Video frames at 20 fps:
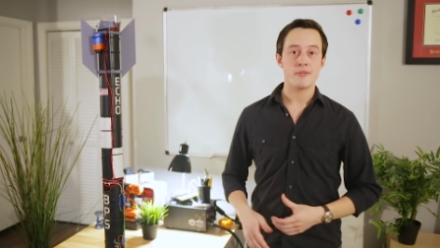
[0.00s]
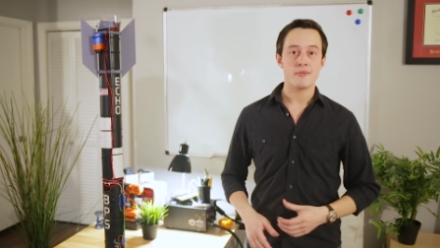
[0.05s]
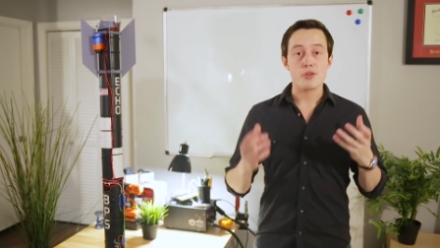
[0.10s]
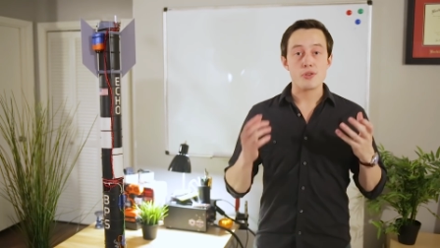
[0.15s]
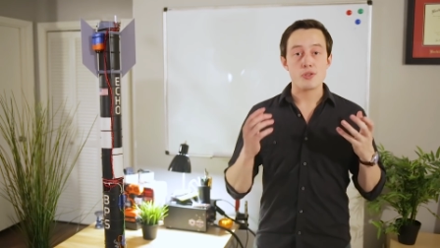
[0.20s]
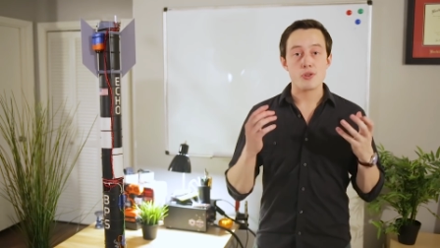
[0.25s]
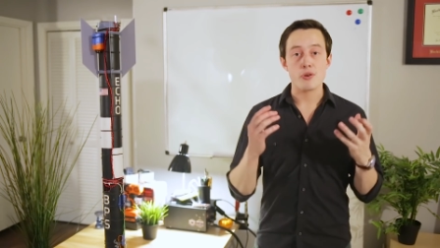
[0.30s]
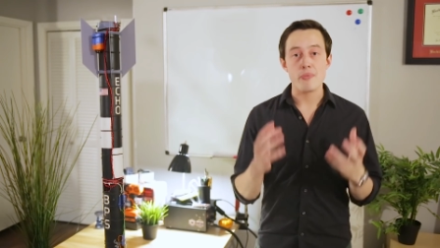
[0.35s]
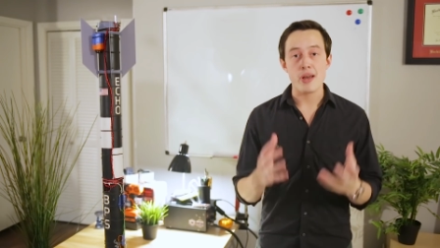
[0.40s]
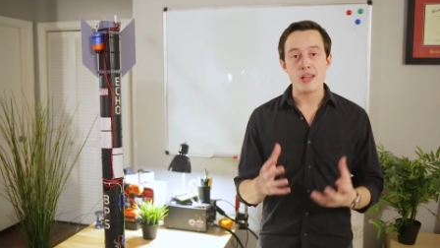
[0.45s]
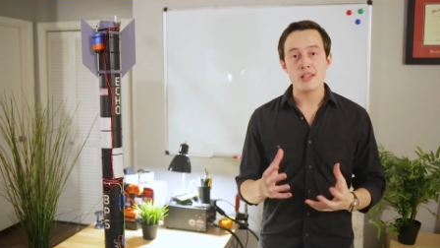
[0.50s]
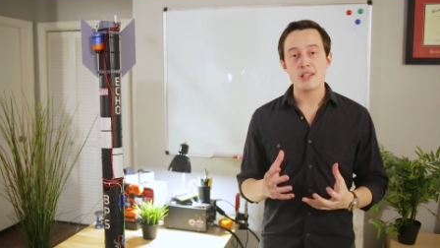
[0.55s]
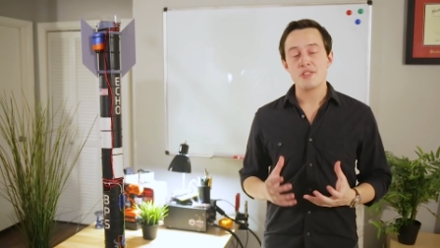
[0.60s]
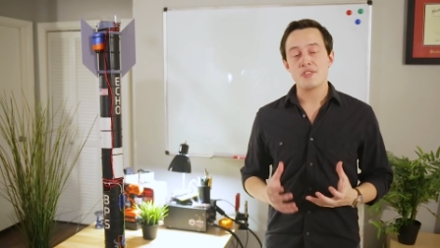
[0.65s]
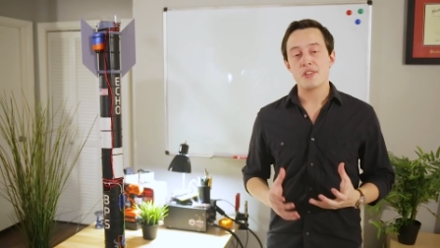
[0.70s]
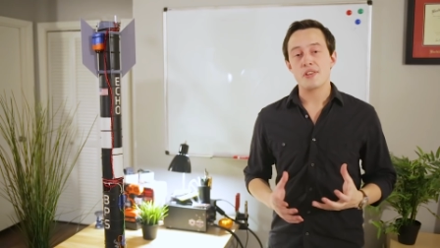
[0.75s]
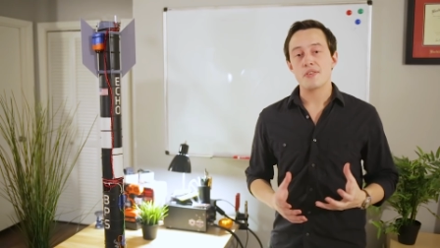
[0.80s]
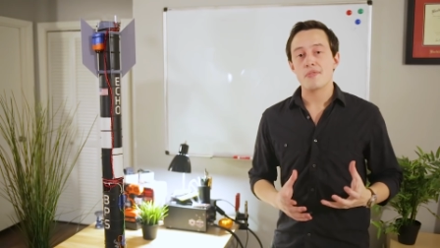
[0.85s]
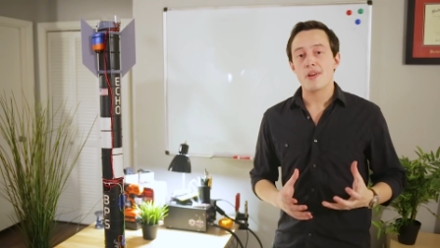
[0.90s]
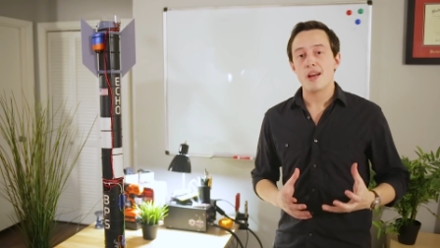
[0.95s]
The tremendous
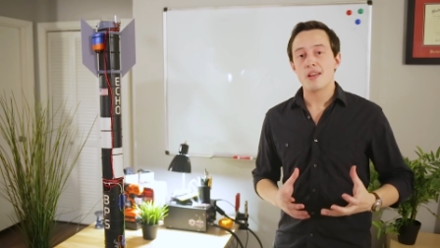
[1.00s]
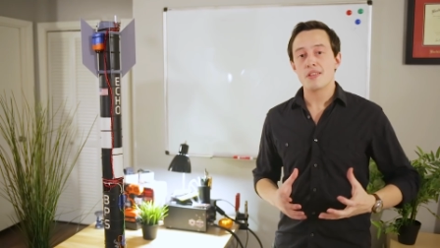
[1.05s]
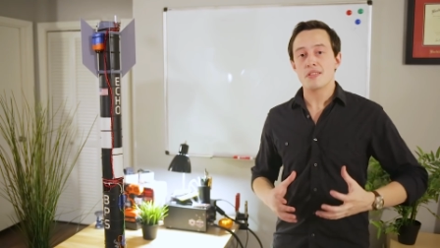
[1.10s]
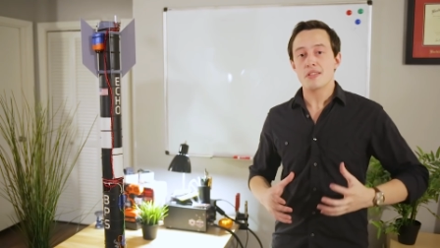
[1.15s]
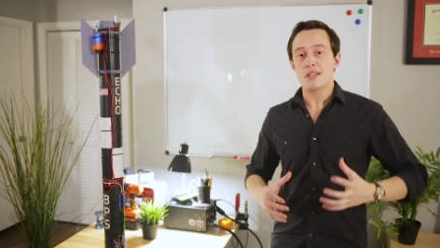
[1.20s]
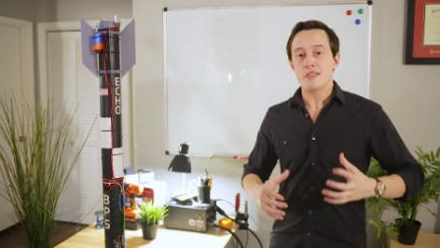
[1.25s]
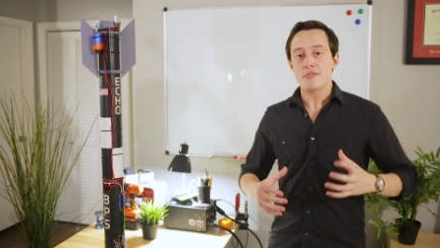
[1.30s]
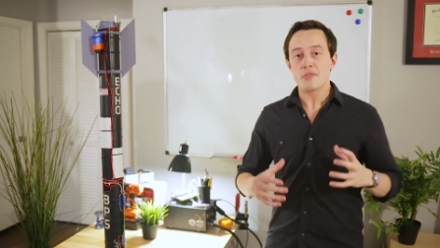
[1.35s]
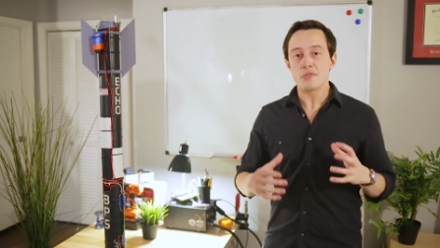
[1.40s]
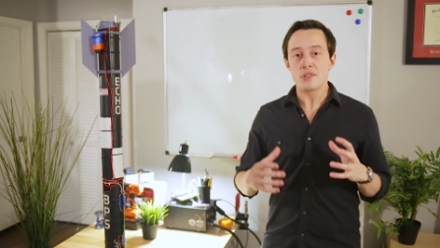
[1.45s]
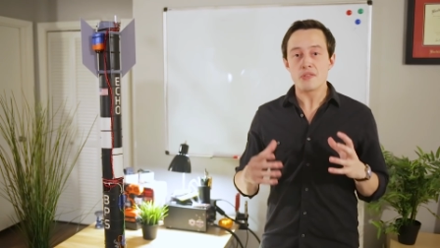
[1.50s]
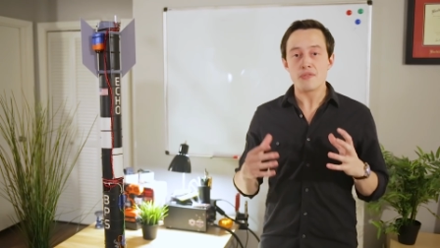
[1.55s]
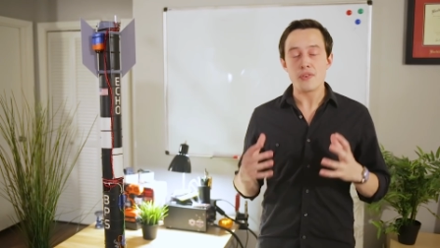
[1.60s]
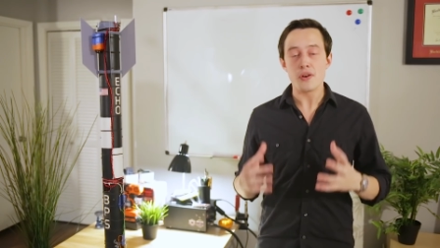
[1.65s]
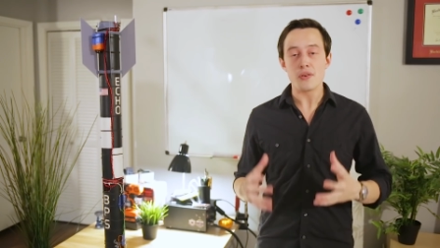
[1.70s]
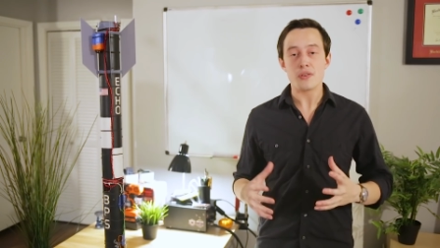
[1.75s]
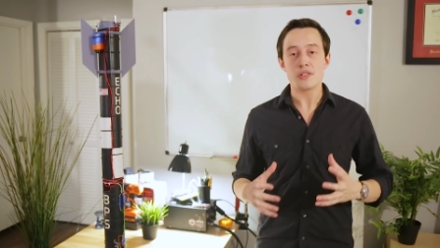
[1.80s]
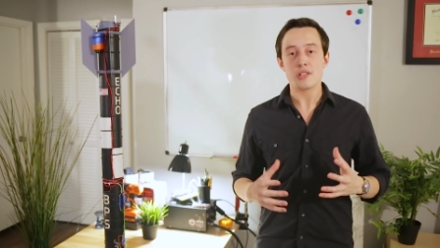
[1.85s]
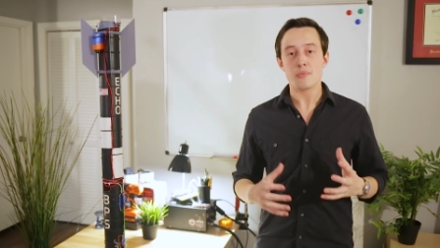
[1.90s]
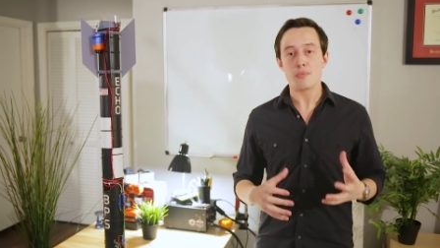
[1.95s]
generosity from the
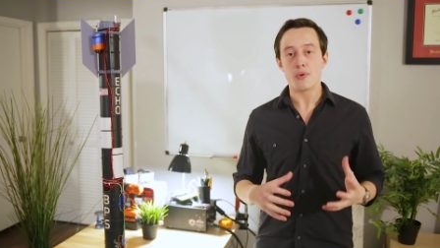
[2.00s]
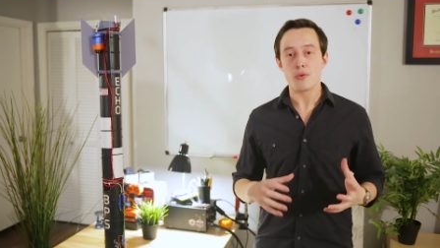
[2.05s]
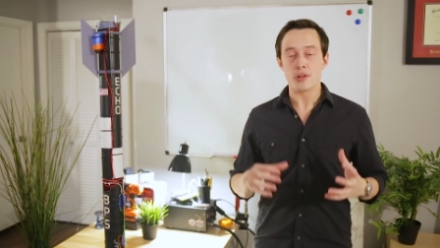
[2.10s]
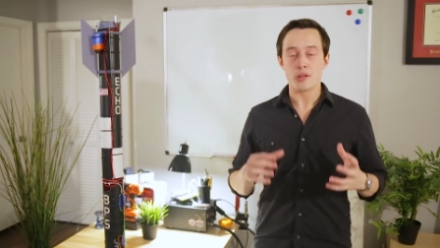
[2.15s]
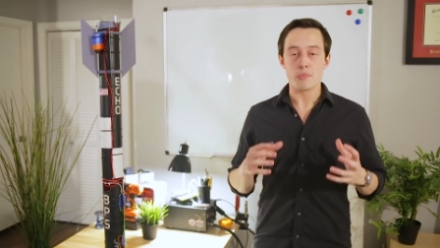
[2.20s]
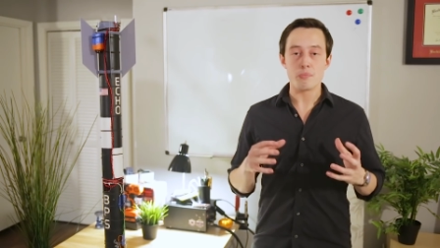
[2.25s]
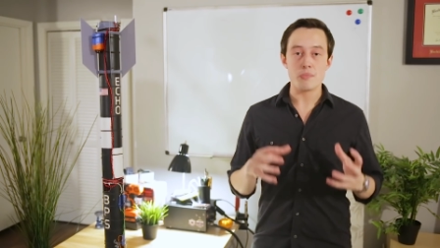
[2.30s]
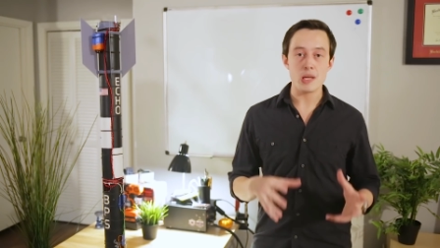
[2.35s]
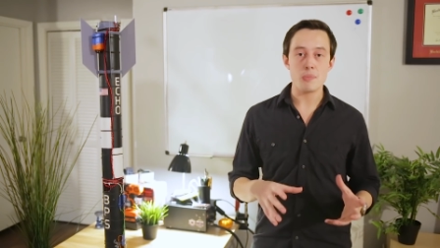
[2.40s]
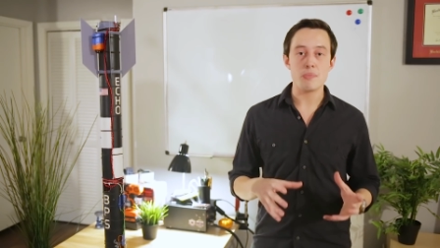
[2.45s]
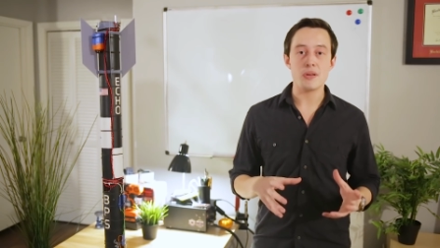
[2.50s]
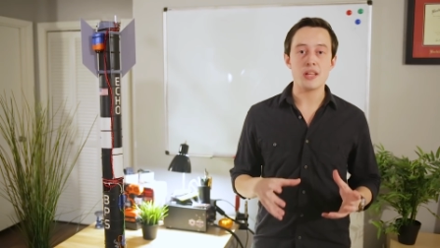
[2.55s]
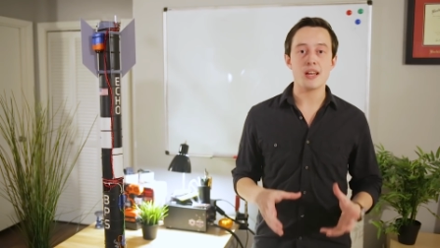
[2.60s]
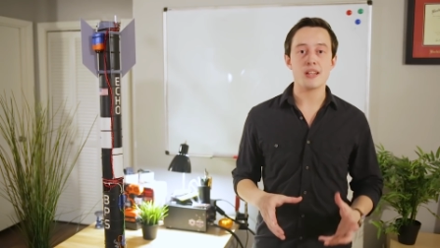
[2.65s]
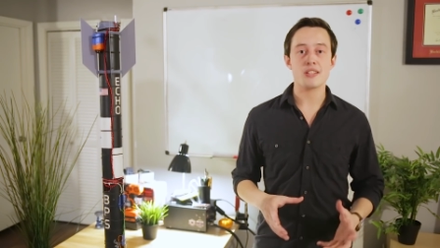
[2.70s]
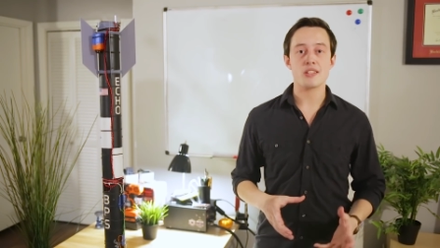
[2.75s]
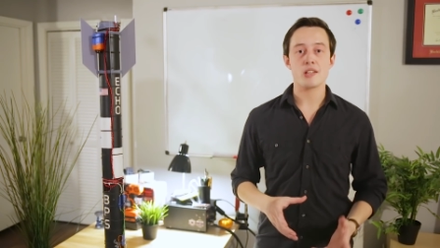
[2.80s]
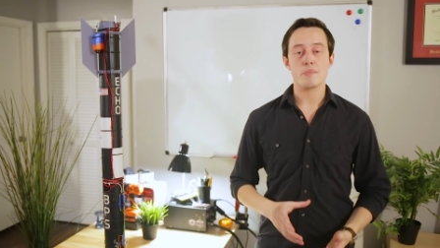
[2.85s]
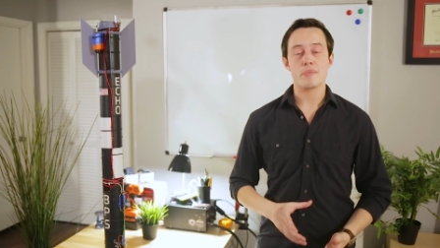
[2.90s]
folks supporting BPS